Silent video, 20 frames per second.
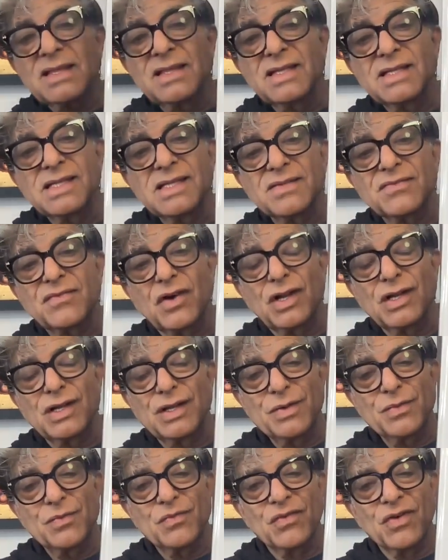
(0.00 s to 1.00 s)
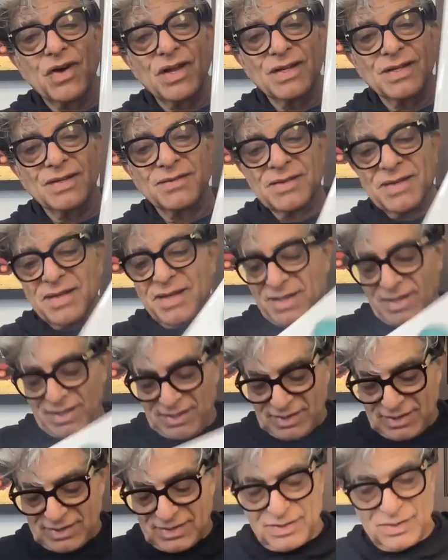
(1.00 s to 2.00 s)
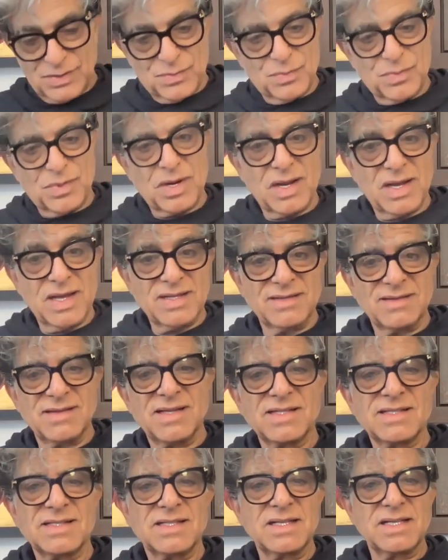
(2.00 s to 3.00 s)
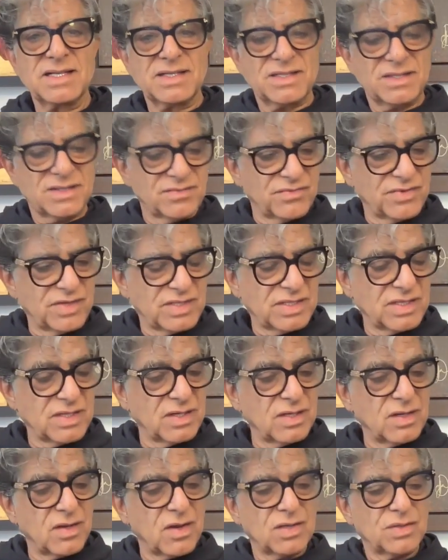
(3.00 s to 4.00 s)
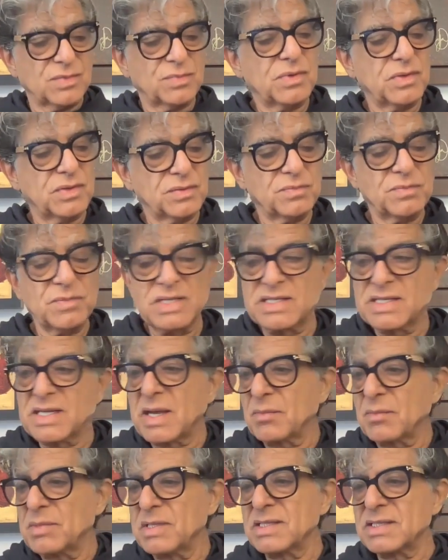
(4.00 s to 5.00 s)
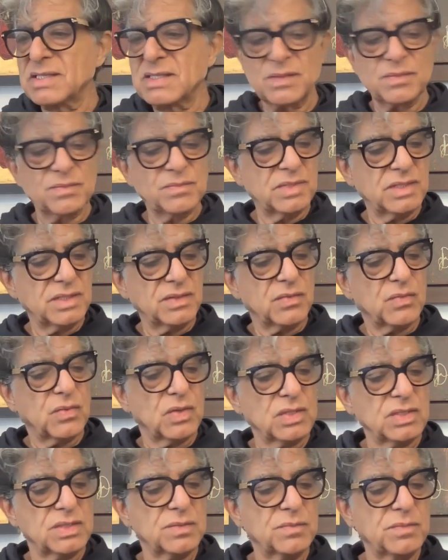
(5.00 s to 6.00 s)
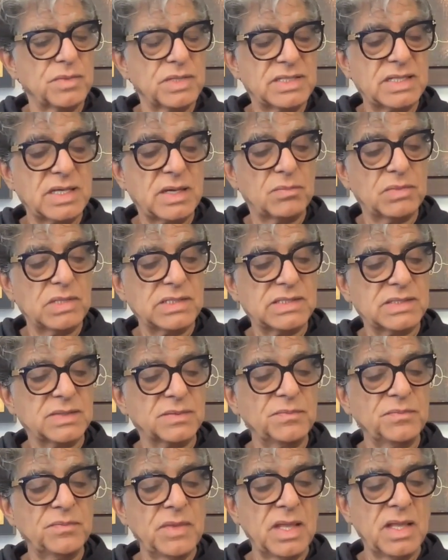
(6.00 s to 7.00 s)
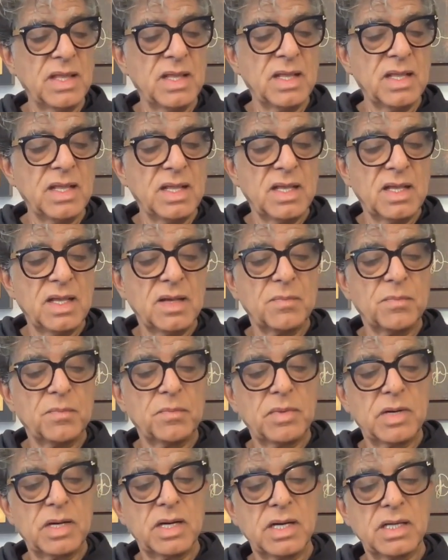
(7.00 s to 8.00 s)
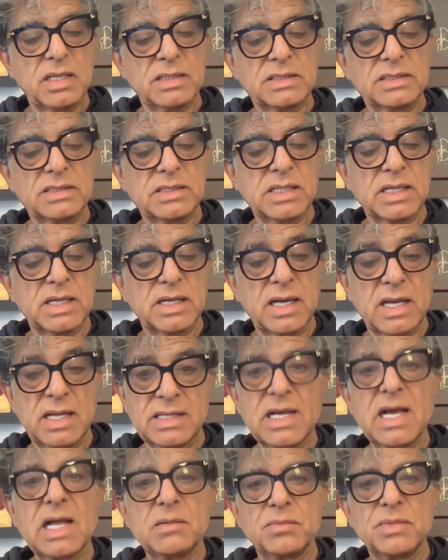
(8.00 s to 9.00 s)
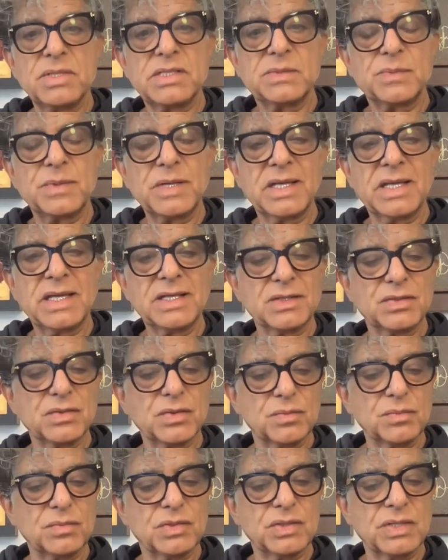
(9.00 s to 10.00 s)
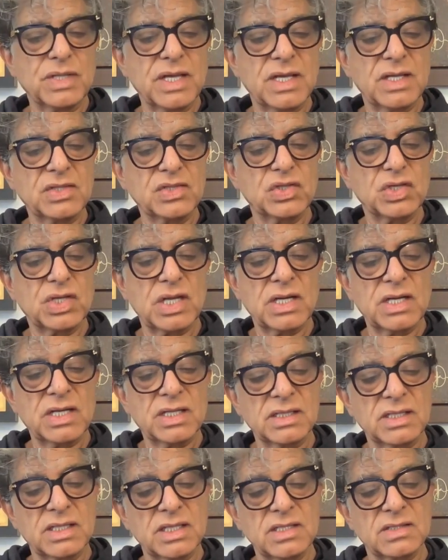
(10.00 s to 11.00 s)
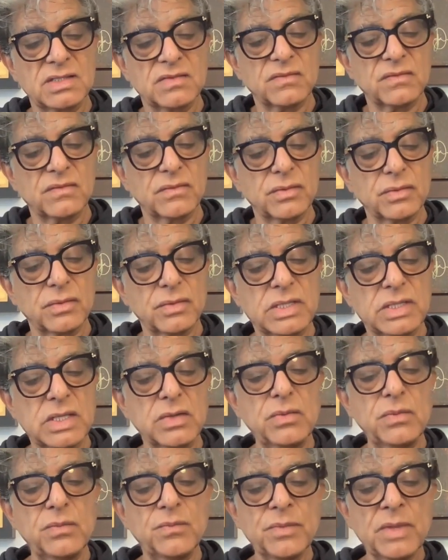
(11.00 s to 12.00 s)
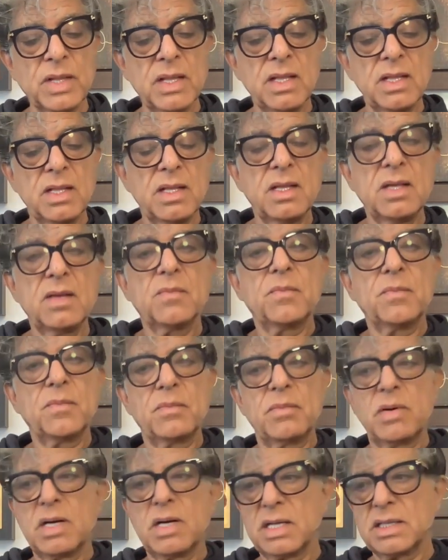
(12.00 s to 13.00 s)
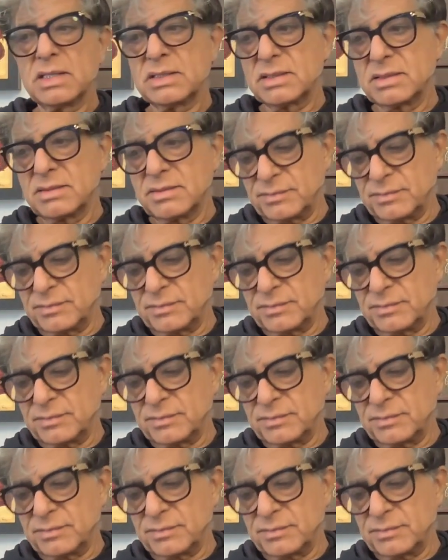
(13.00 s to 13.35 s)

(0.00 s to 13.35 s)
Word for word: this is volume one. So Brian has lit, written a lot about metabolism and quantum metabolism, but uh, and I'll be speaking to him today and sharing the interview with you. But